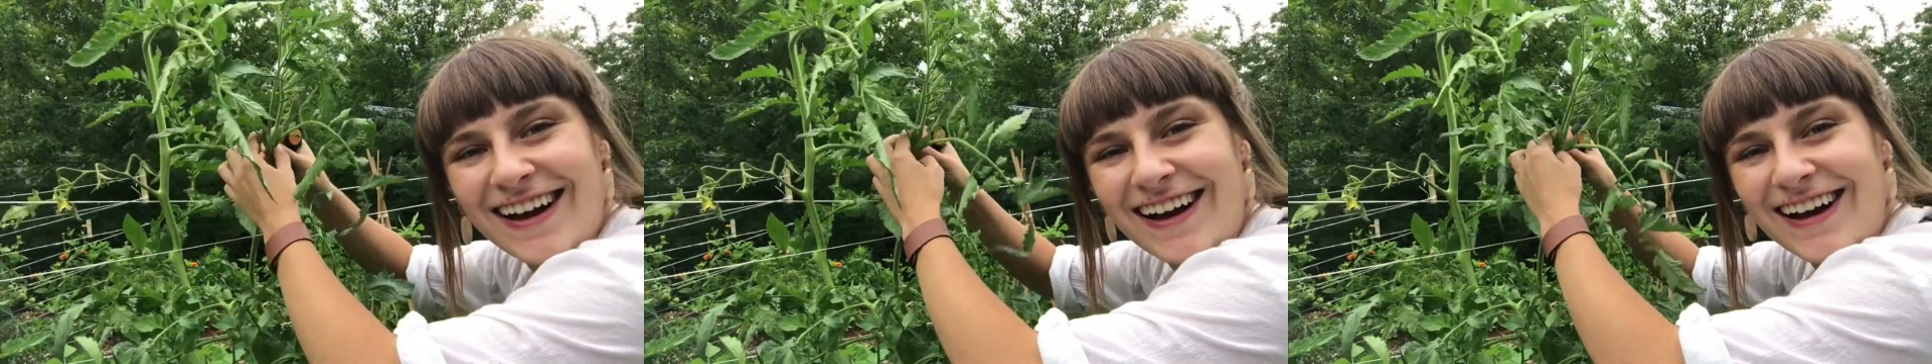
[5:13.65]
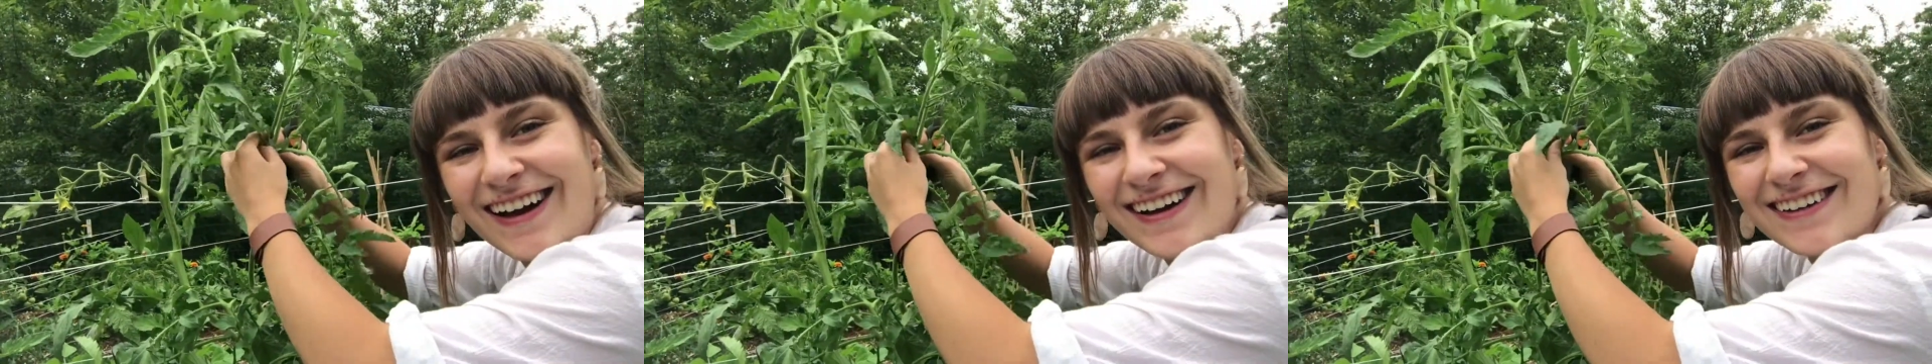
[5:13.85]

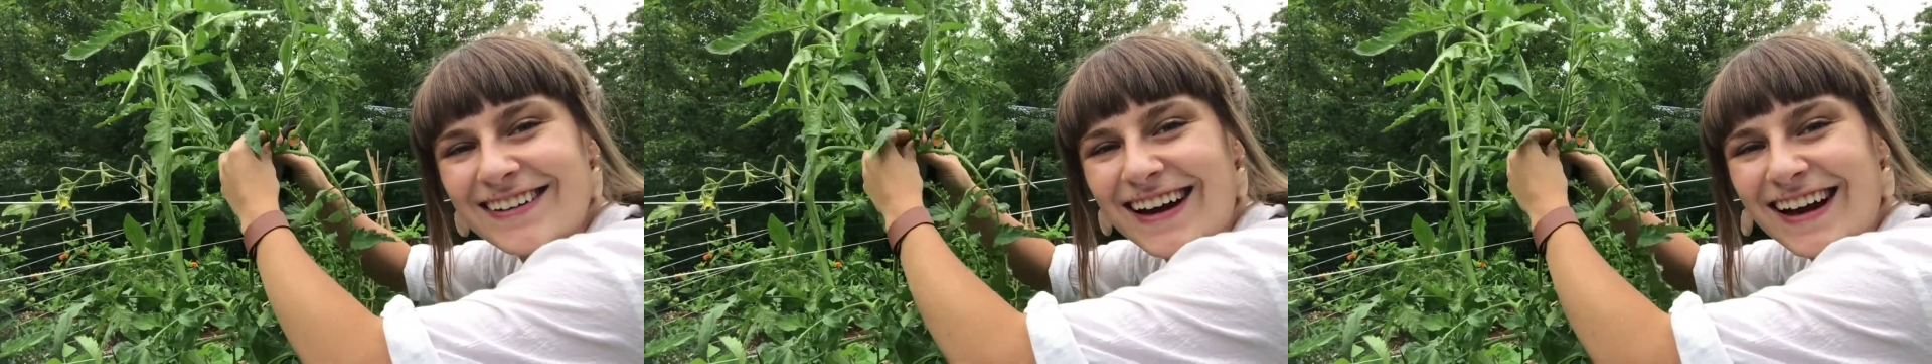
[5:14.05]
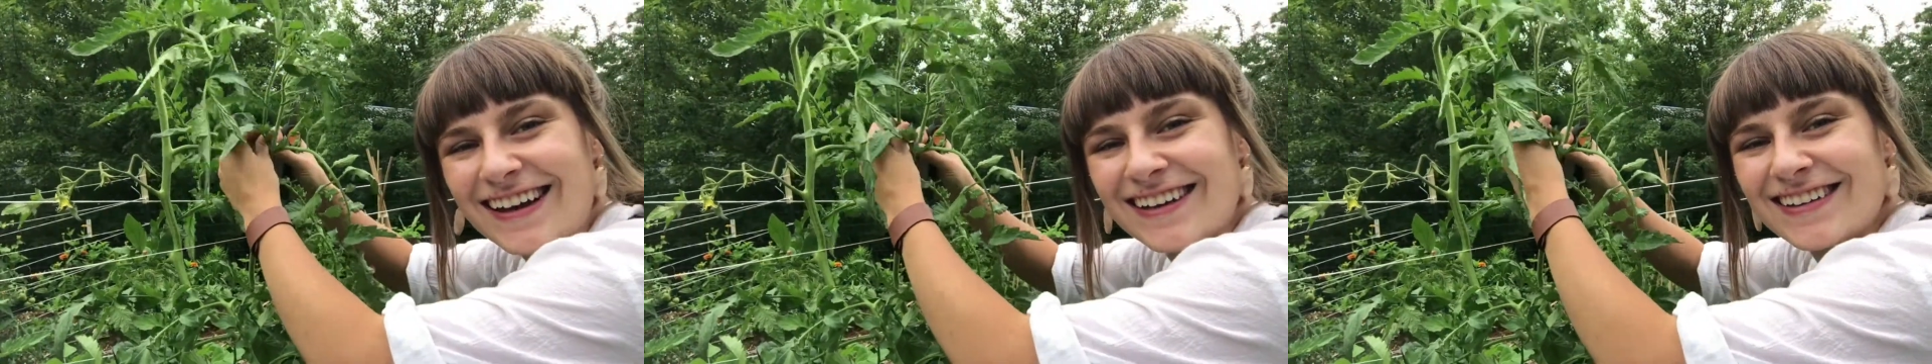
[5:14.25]
All
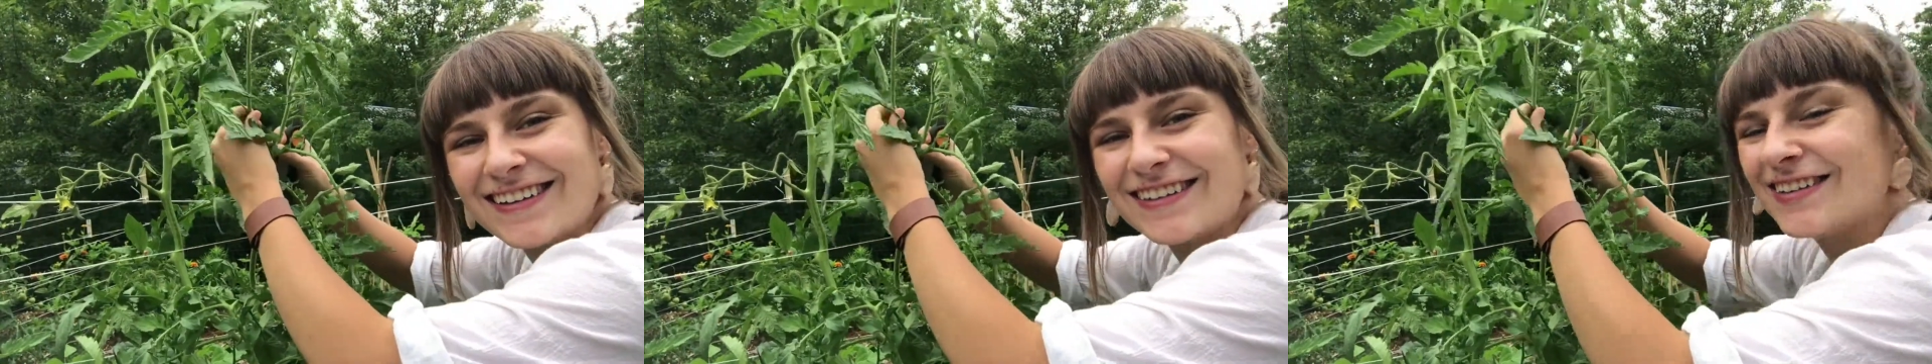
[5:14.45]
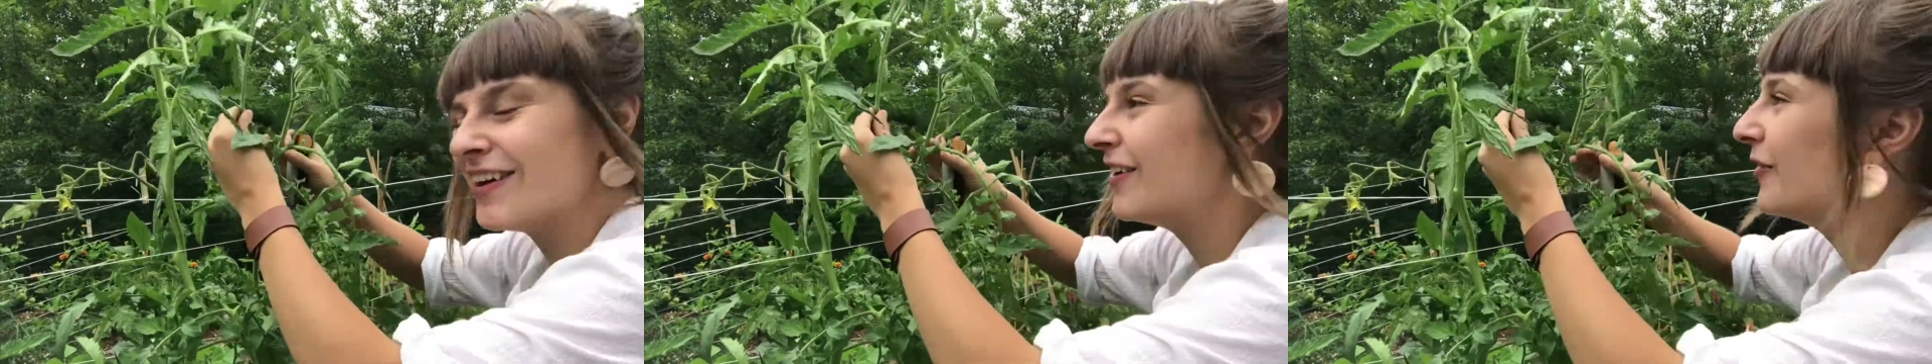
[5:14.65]
right,
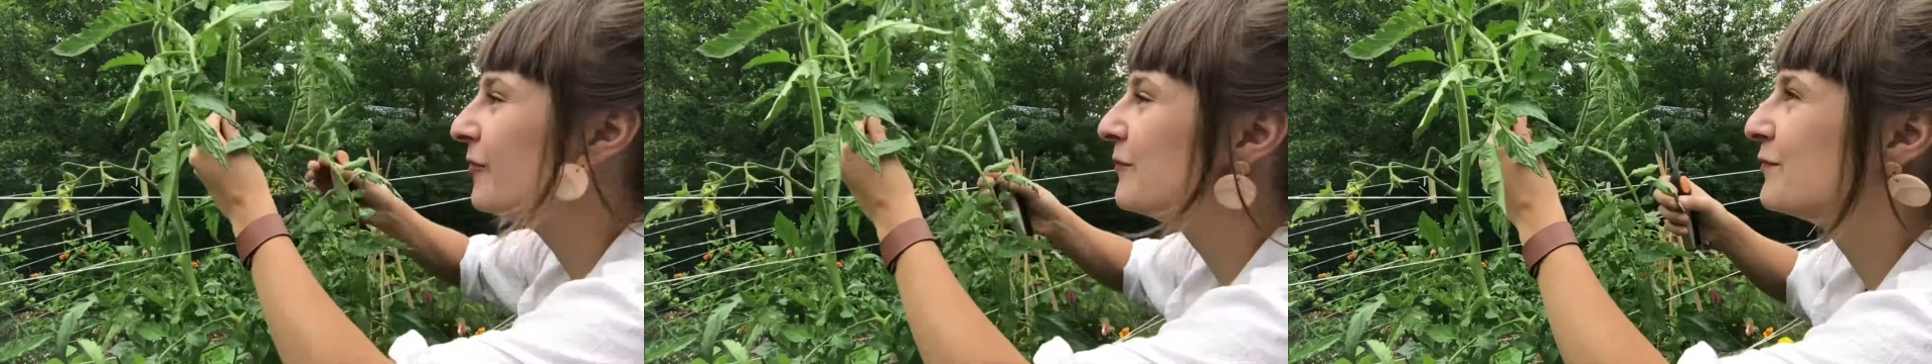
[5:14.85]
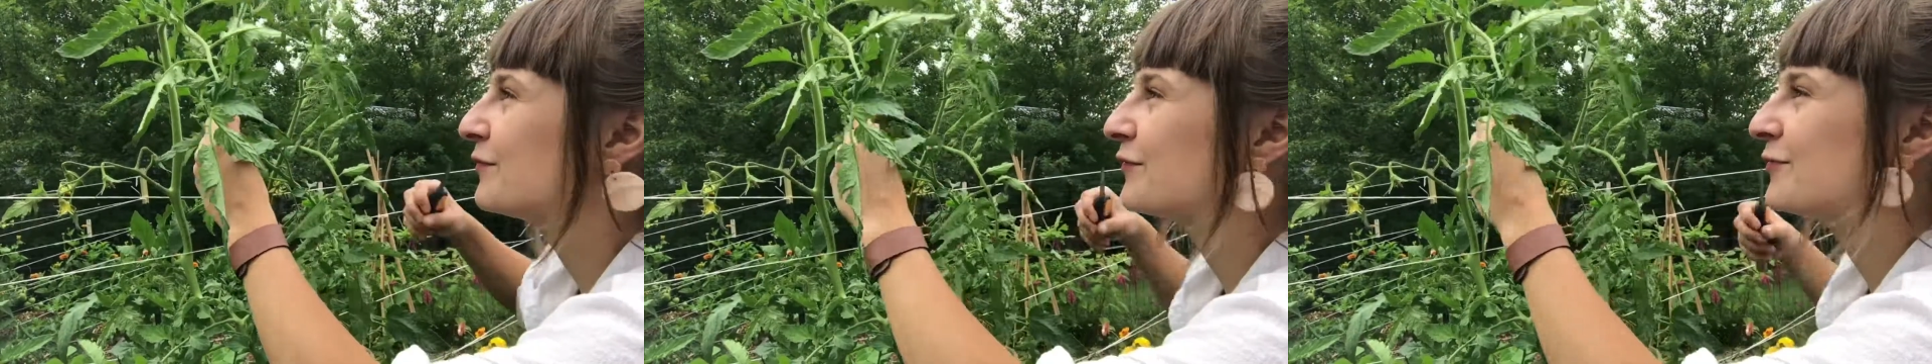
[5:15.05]
so
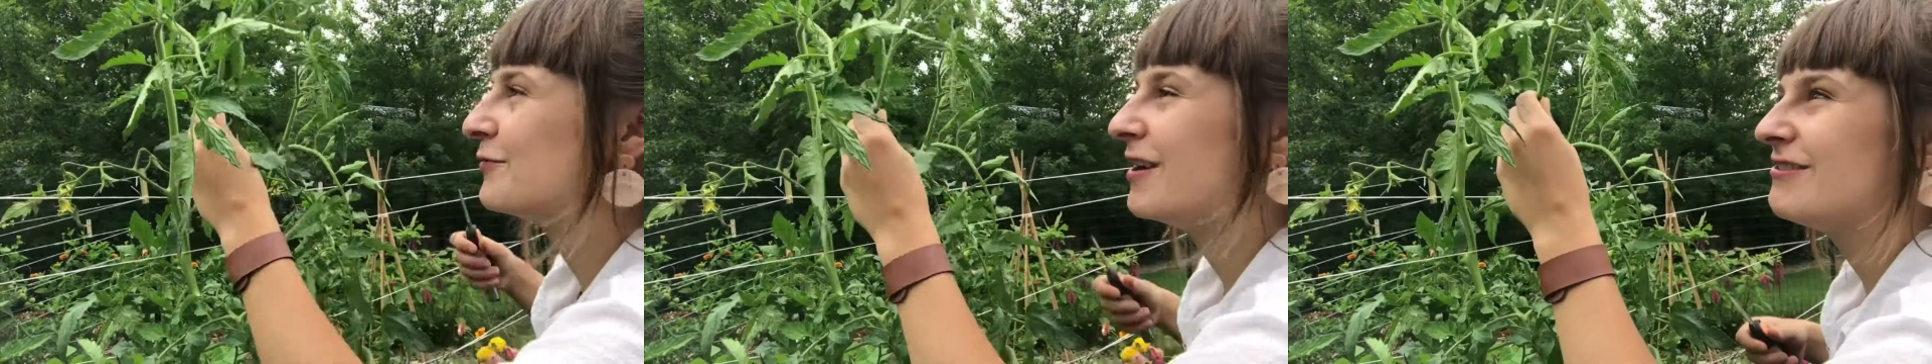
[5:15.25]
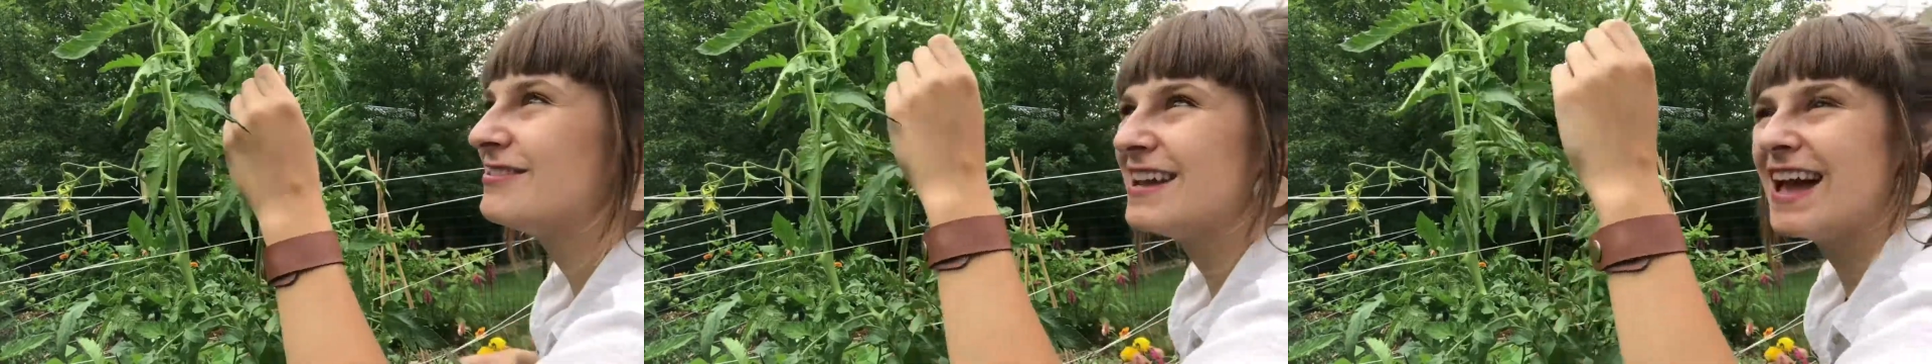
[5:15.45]

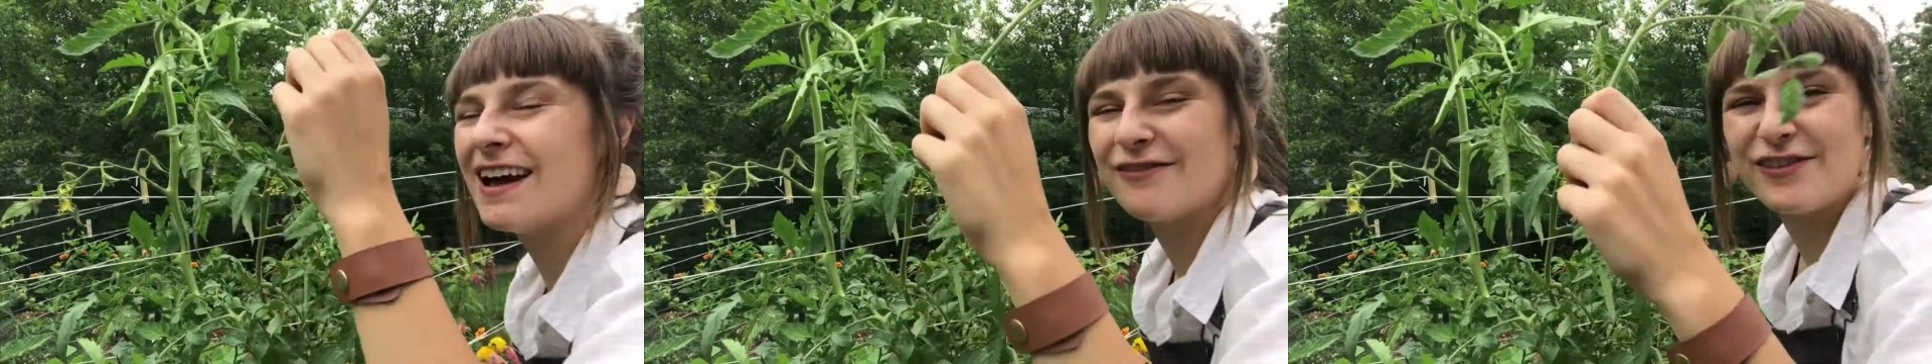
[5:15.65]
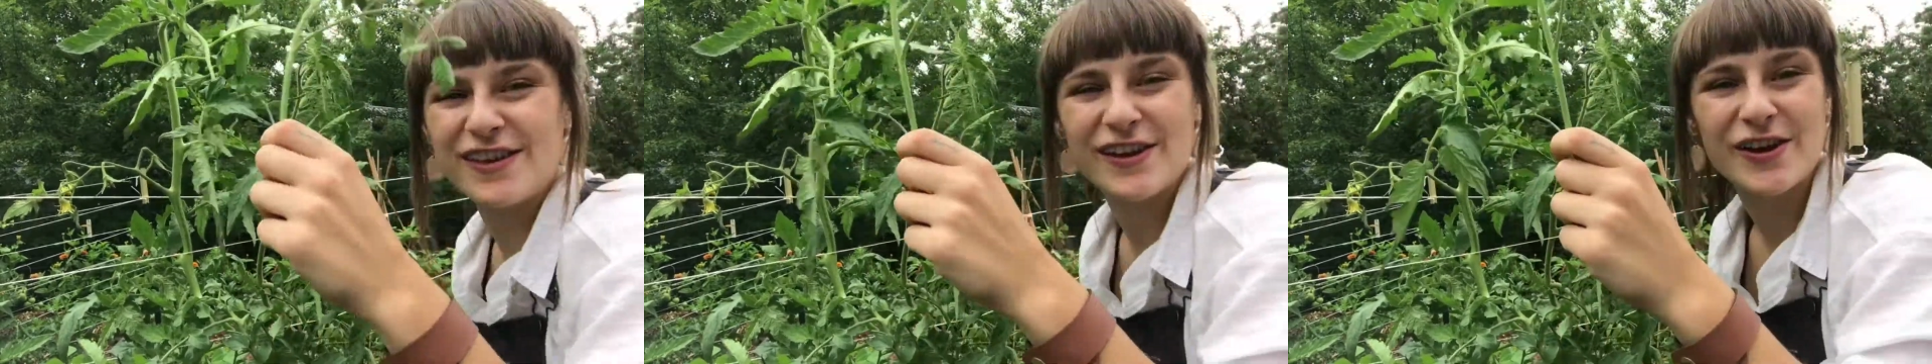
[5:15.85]
what we
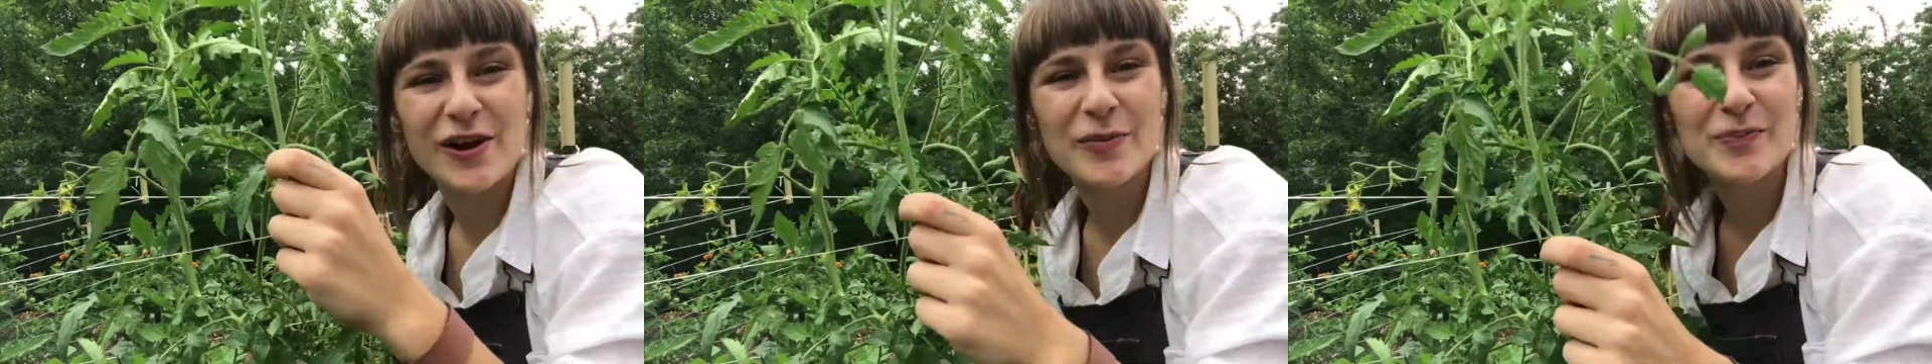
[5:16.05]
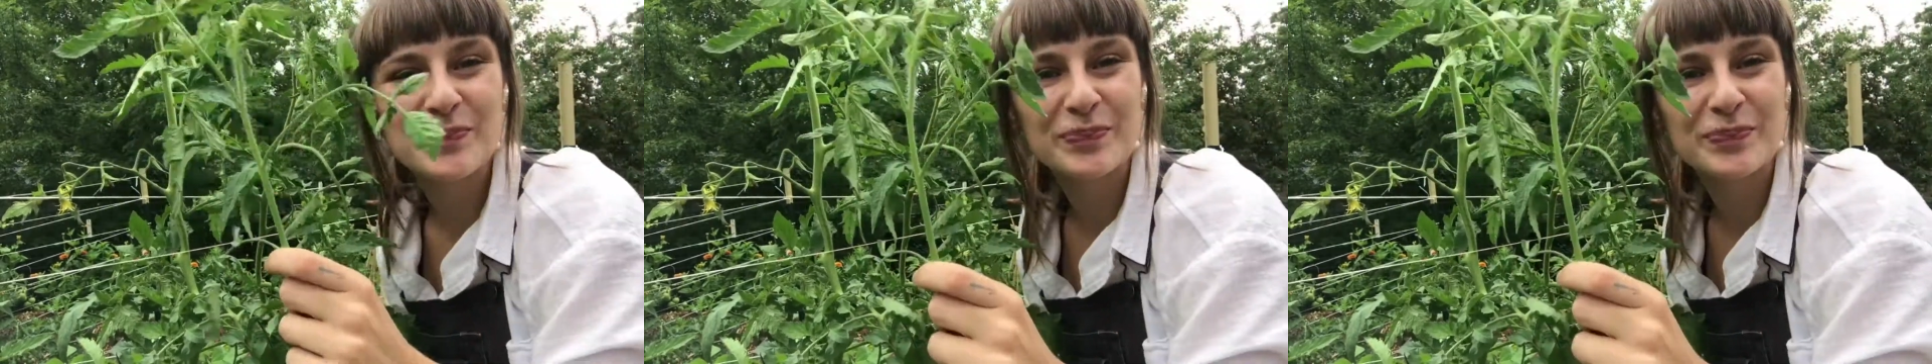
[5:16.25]
have here